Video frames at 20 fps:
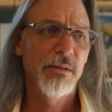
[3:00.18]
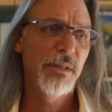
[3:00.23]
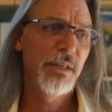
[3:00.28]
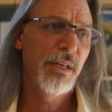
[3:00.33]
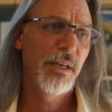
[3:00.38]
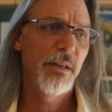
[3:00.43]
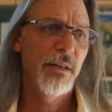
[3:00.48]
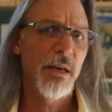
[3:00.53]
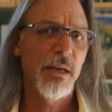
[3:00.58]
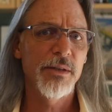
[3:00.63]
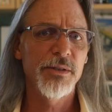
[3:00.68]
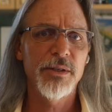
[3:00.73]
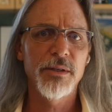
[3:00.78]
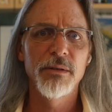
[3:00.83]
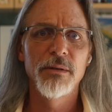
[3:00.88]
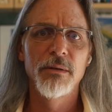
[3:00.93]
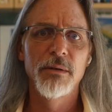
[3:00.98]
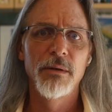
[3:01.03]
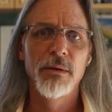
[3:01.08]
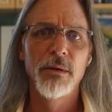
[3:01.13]
cleaning days.
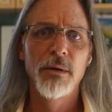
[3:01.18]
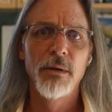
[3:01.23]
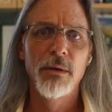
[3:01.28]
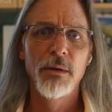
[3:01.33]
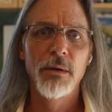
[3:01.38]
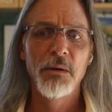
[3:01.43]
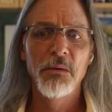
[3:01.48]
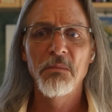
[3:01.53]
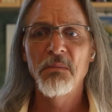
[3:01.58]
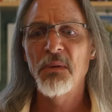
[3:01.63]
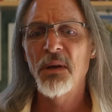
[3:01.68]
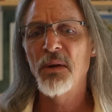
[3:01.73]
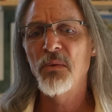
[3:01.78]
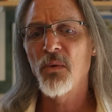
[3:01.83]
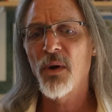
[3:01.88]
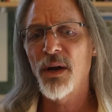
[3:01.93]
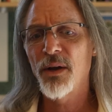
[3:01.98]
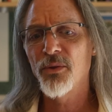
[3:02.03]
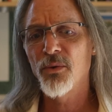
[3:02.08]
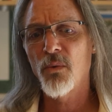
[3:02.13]
And
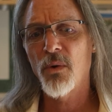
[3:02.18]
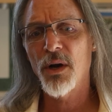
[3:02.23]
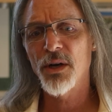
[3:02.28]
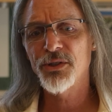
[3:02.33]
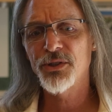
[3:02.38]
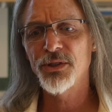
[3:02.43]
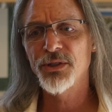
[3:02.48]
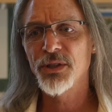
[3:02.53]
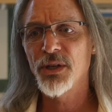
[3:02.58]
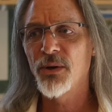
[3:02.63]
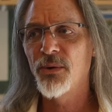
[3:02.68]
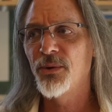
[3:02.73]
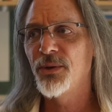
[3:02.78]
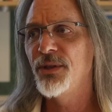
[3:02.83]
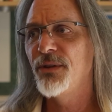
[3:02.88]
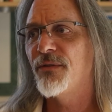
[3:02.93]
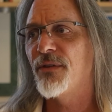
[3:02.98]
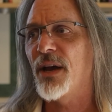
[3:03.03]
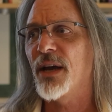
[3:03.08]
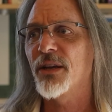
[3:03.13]
while the washer's going,
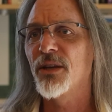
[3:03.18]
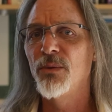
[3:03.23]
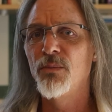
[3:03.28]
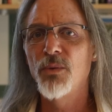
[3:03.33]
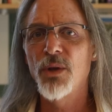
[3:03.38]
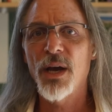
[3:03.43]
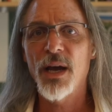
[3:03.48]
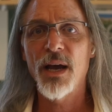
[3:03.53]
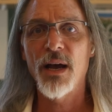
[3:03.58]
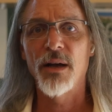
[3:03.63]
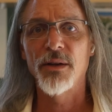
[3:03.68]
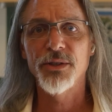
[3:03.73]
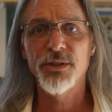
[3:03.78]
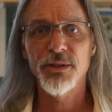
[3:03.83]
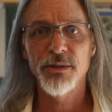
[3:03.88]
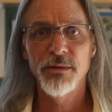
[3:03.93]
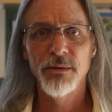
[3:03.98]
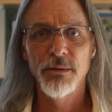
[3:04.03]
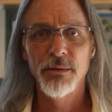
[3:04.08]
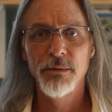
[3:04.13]
you vacuum the
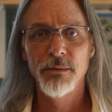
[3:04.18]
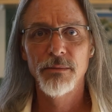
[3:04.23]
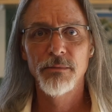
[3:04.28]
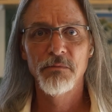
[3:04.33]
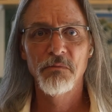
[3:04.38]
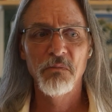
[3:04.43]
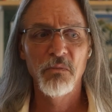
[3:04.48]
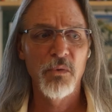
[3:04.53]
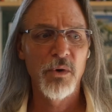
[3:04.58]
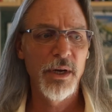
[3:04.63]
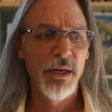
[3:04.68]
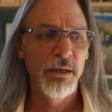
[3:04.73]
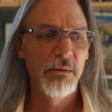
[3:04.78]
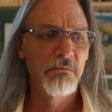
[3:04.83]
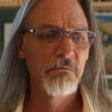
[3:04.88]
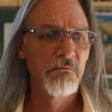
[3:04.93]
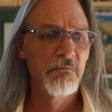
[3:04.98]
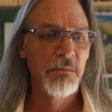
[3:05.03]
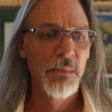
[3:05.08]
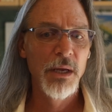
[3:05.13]
house, right?
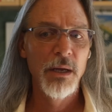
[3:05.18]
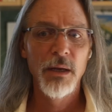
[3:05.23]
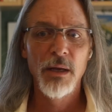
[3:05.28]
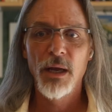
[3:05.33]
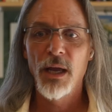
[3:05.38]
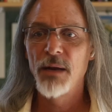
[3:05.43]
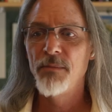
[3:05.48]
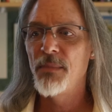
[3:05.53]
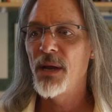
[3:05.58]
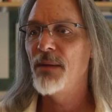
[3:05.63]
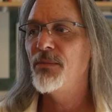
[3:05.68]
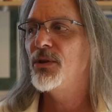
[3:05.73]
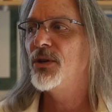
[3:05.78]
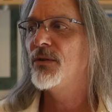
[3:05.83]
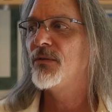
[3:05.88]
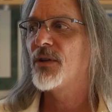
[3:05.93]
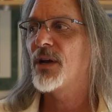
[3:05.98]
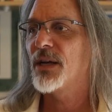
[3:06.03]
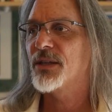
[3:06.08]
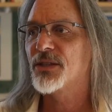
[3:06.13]
And maybe
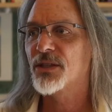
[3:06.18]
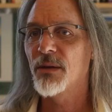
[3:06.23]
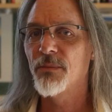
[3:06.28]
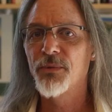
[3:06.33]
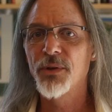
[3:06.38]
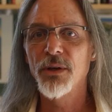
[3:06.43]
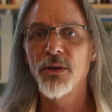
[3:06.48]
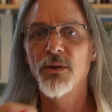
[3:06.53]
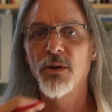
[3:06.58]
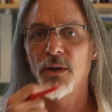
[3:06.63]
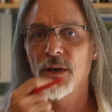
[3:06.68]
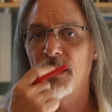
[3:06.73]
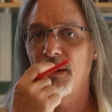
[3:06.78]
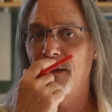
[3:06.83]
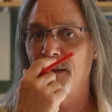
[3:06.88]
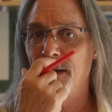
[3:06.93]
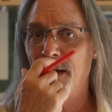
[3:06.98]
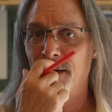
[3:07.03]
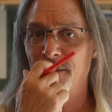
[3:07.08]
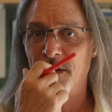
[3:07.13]
you've got something cooking
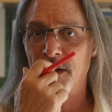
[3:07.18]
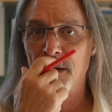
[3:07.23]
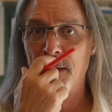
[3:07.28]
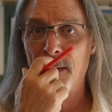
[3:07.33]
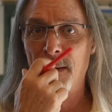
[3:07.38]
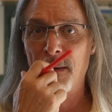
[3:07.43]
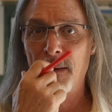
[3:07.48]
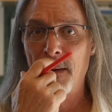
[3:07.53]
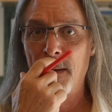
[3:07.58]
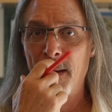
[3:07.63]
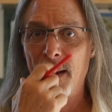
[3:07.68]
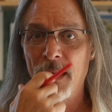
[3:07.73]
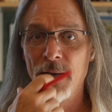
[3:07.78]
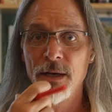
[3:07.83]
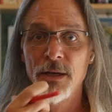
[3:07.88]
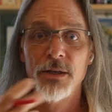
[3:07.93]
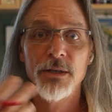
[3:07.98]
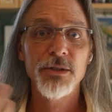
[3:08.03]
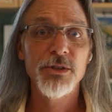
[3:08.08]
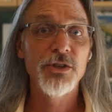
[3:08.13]
in the oven.
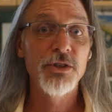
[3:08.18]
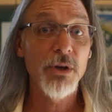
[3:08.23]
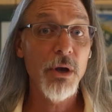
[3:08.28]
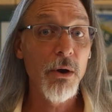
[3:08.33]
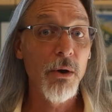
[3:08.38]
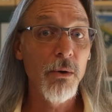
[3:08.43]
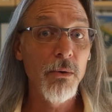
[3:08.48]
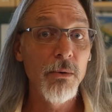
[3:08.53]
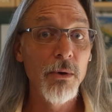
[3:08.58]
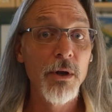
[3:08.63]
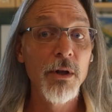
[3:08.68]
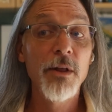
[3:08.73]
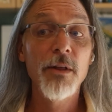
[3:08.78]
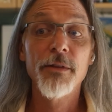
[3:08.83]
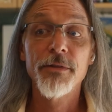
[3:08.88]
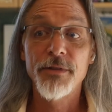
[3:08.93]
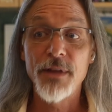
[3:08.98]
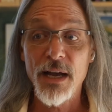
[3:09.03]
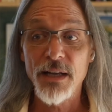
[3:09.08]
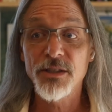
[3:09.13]
So
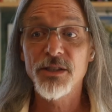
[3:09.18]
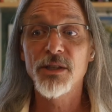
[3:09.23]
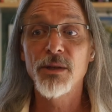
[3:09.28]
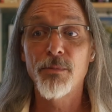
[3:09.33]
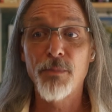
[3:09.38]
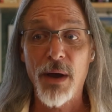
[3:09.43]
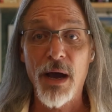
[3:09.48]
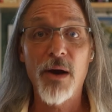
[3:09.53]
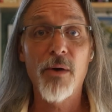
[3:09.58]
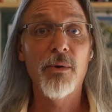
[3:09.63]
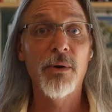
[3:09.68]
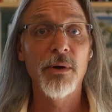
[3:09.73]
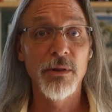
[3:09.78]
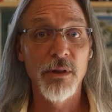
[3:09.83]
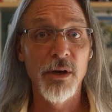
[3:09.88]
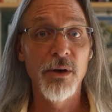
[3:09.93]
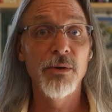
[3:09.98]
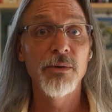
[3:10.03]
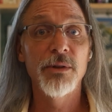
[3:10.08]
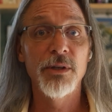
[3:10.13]
that's the power
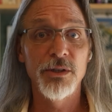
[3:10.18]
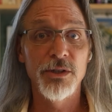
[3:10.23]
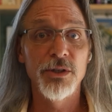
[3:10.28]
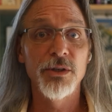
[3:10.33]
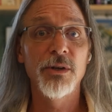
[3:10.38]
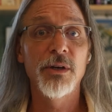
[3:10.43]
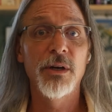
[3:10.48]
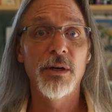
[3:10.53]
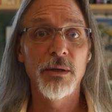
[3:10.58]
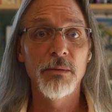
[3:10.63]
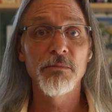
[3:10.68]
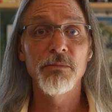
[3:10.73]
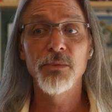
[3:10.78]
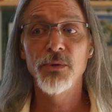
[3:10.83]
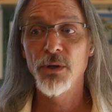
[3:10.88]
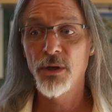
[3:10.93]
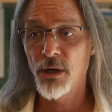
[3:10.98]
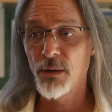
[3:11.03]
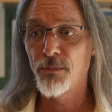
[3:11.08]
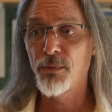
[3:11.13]
load that you're
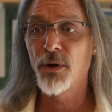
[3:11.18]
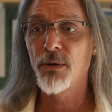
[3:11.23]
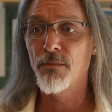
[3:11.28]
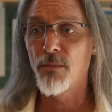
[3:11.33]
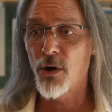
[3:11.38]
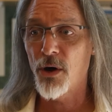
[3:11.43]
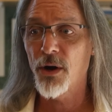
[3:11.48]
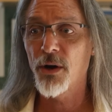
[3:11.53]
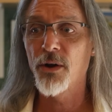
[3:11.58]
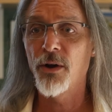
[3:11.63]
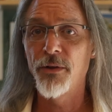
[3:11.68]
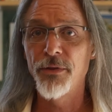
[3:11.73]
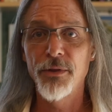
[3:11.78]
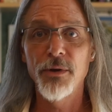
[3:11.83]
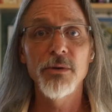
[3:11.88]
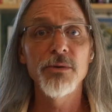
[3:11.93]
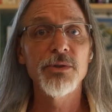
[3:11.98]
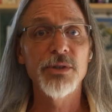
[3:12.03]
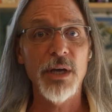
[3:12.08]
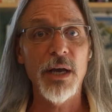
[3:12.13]
gonna put a mark on
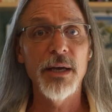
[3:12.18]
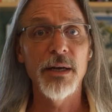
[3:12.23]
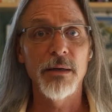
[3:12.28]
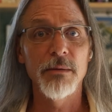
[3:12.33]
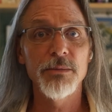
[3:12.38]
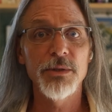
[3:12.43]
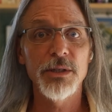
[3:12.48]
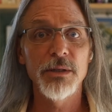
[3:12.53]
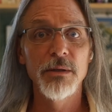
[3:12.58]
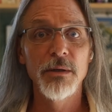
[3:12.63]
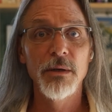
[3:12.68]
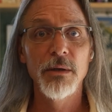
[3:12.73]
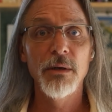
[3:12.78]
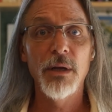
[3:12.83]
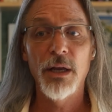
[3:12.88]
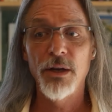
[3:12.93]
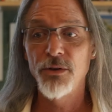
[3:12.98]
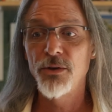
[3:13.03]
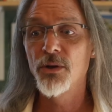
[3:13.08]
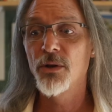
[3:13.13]
those items,
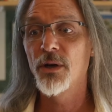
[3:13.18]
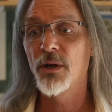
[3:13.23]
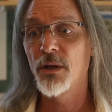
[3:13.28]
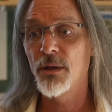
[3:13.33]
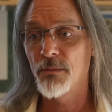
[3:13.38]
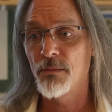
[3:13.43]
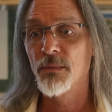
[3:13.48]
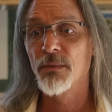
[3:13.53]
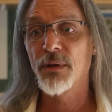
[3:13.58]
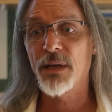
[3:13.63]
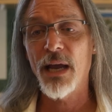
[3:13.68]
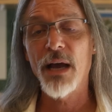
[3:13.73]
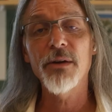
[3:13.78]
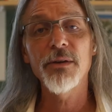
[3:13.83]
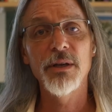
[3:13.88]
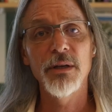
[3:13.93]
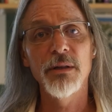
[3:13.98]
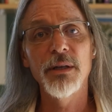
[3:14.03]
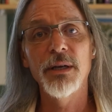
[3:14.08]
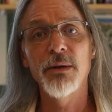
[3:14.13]
and you're gonna
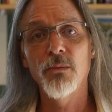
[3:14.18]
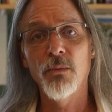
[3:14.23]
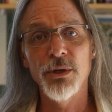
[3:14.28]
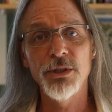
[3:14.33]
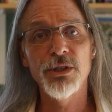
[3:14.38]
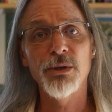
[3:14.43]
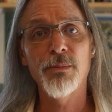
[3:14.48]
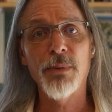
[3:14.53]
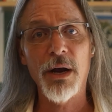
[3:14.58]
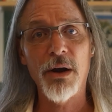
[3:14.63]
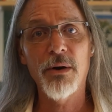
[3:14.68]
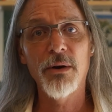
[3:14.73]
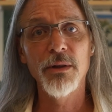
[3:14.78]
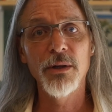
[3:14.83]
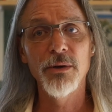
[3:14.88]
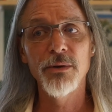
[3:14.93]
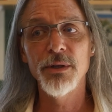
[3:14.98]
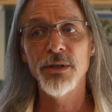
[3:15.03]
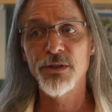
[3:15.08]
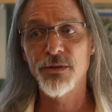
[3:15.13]
calculate what your power
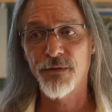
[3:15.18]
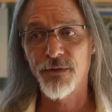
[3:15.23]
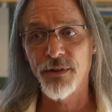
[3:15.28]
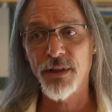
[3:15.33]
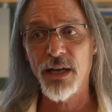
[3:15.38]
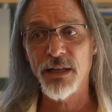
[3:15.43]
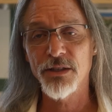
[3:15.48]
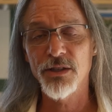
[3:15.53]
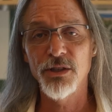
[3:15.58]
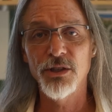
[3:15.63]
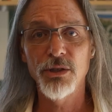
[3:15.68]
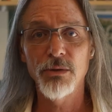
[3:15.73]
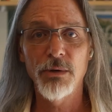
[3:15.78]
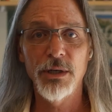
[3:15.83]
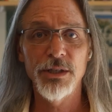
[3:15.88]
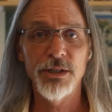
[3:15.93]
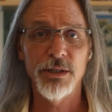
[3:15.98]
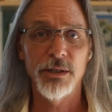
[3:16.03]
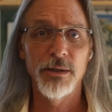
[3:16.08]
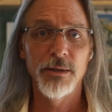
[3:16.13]
load is for that
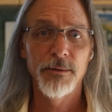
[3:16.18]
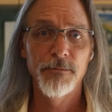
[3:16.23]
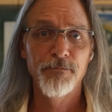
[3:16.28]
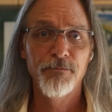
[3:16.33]
situation.